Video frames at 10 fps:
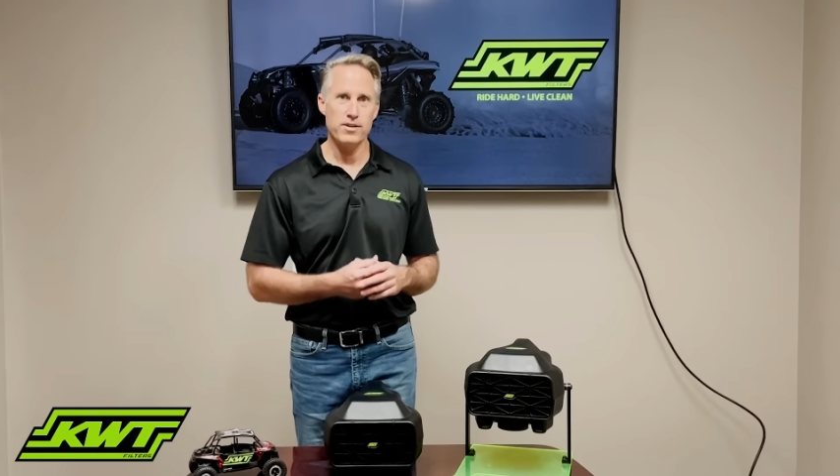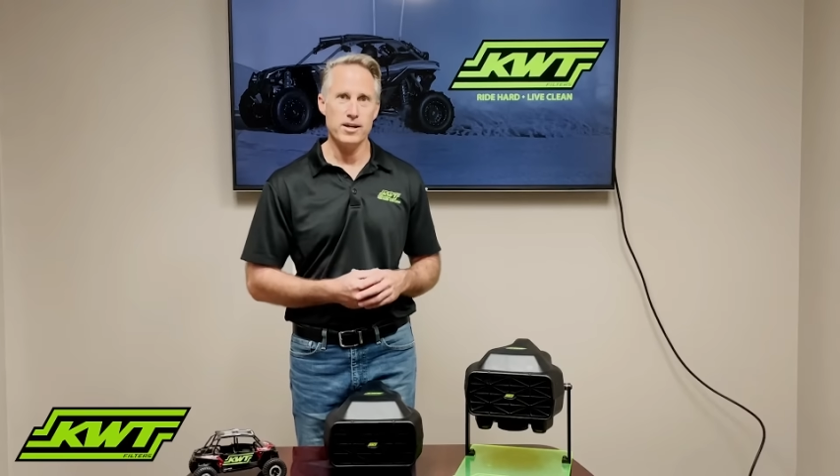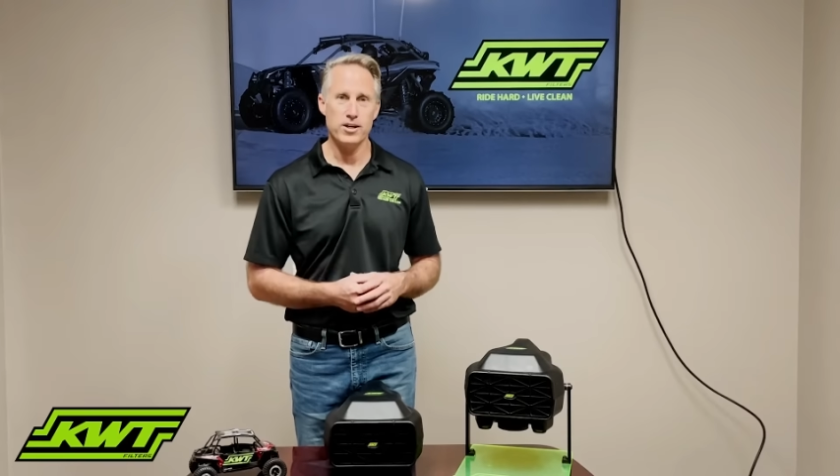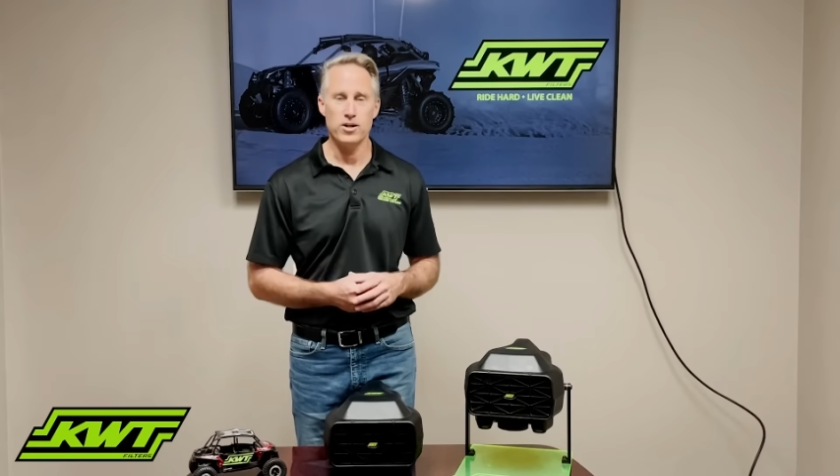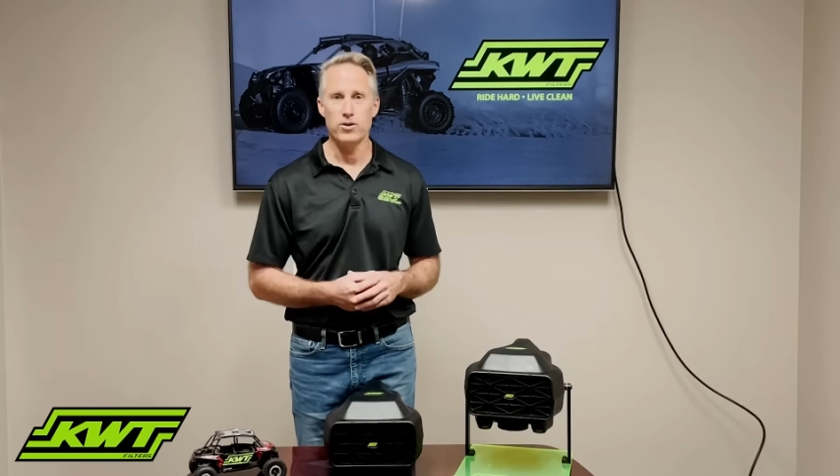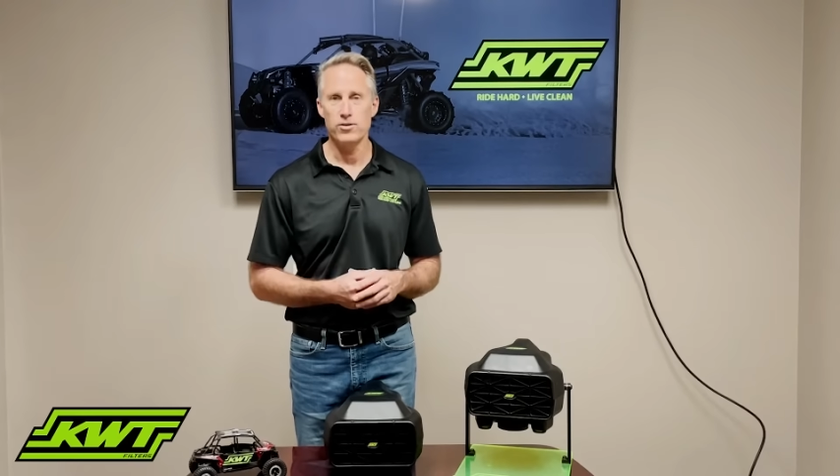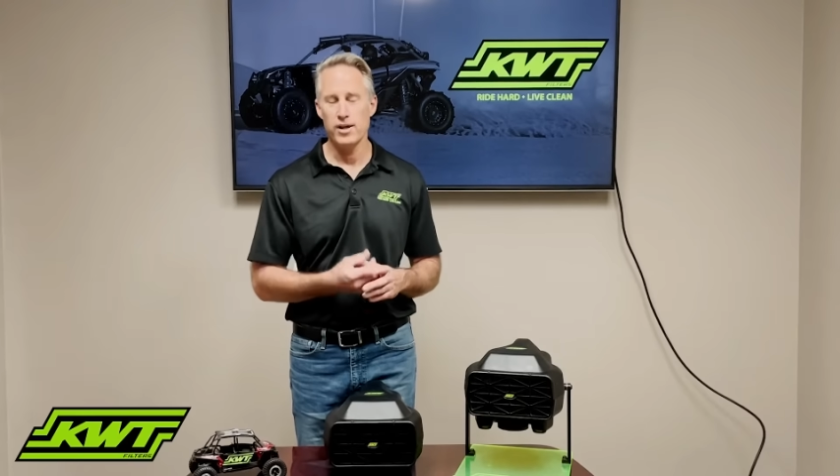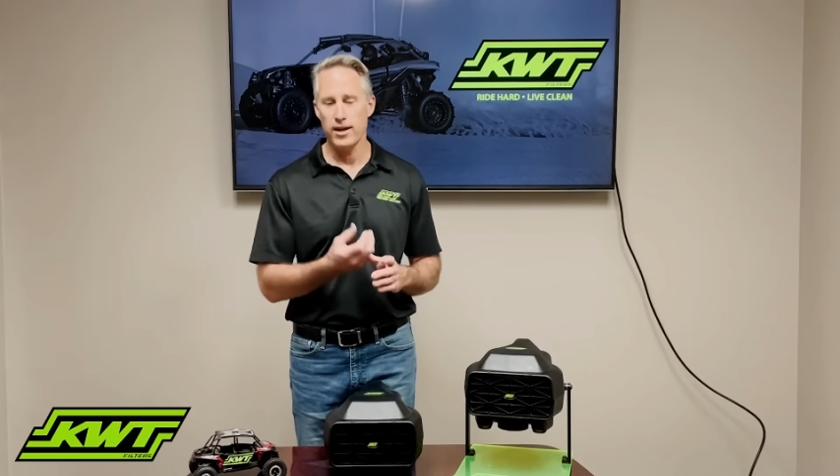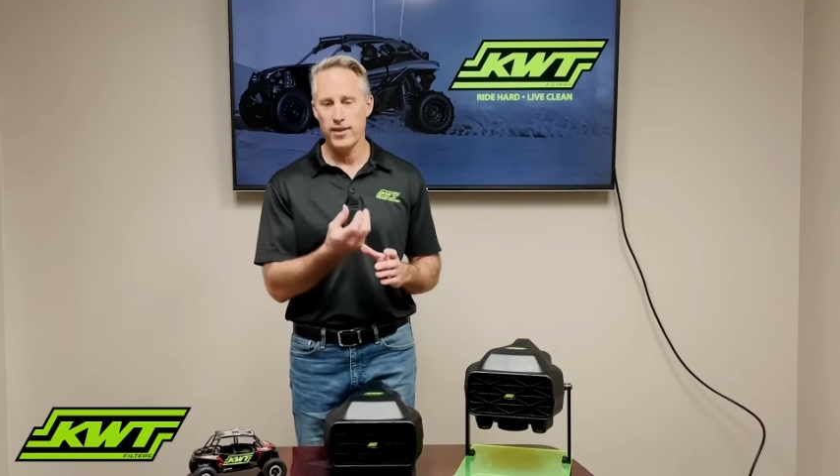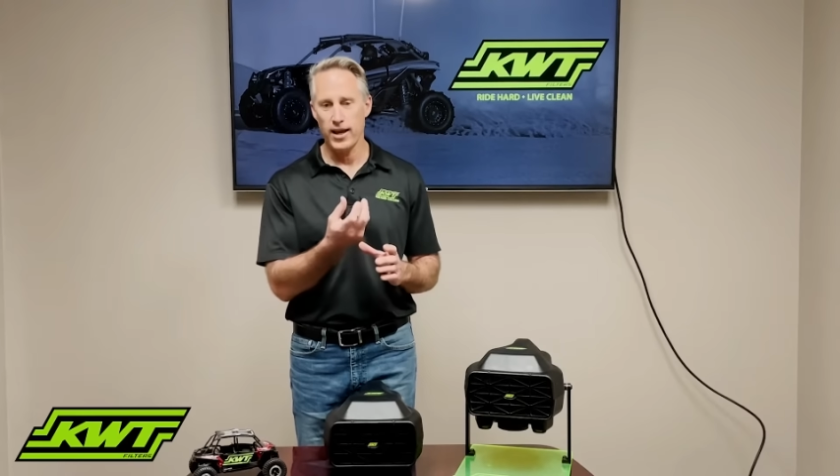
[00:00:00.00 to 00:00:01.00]
the
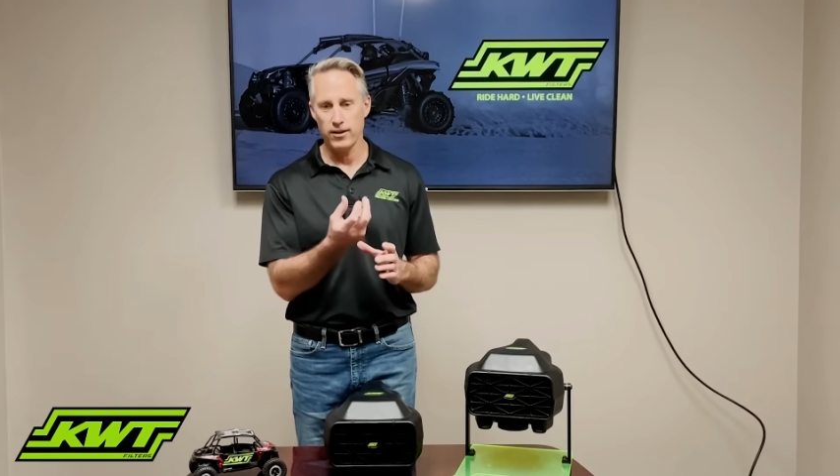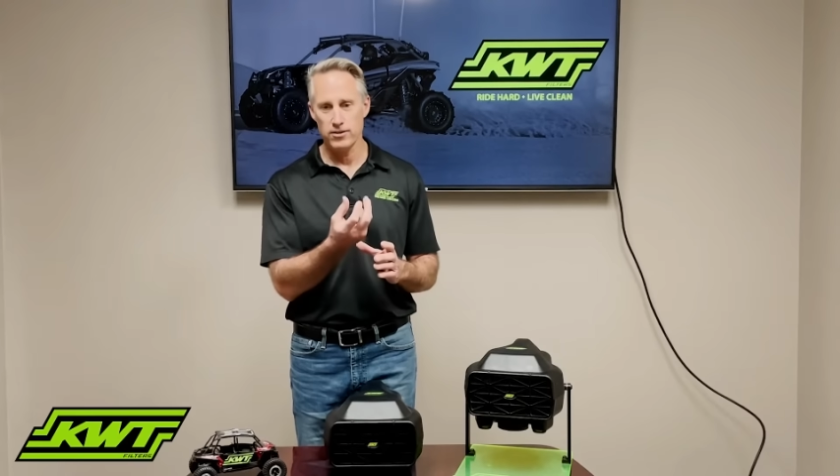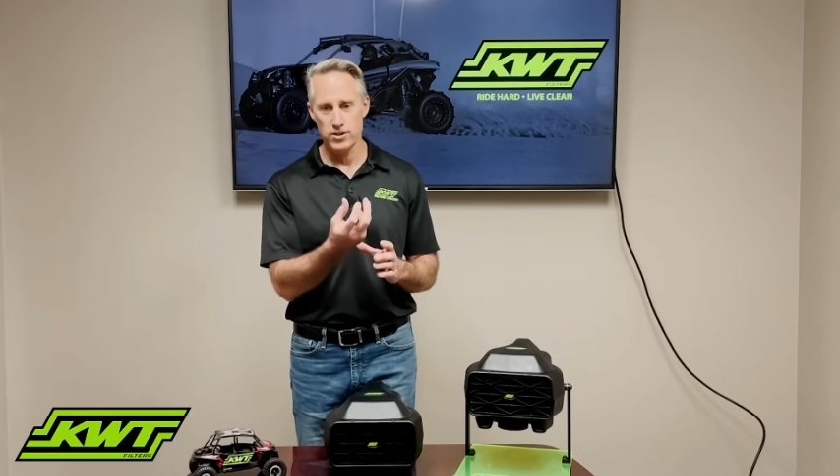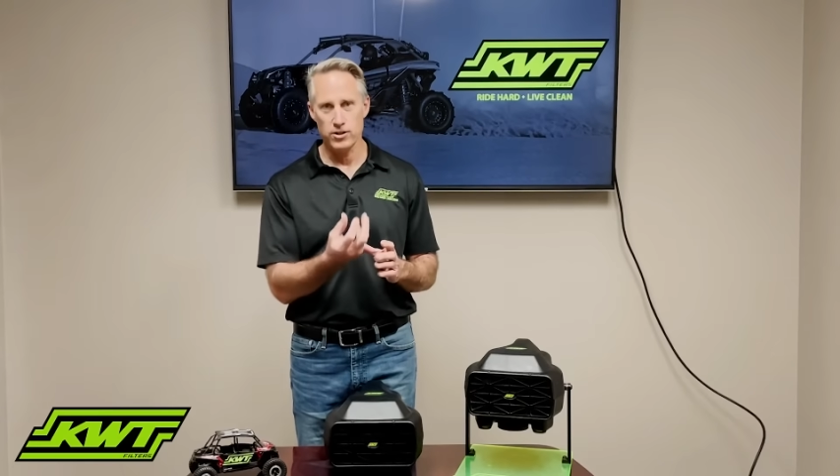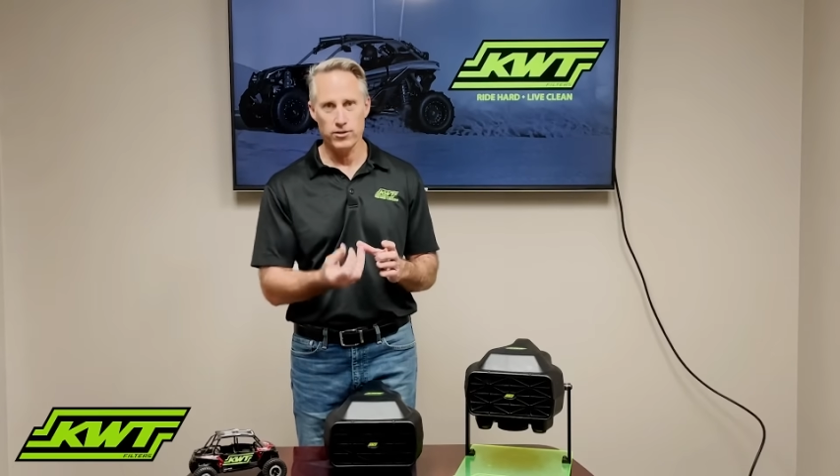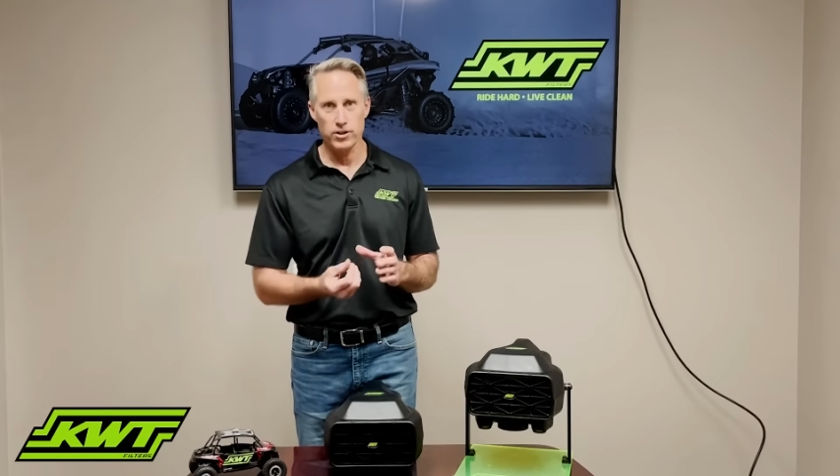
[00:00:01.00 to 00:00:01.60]
cone, and that center of